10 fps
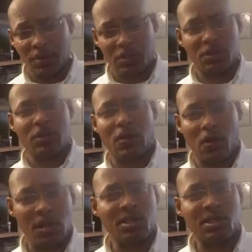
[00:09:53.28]
their
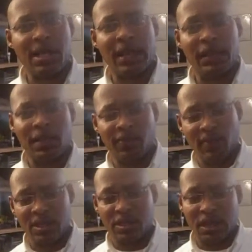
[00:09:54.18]
on-site
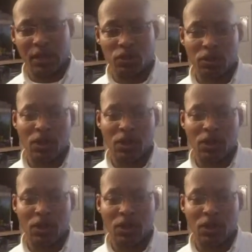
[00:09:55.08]
investigation,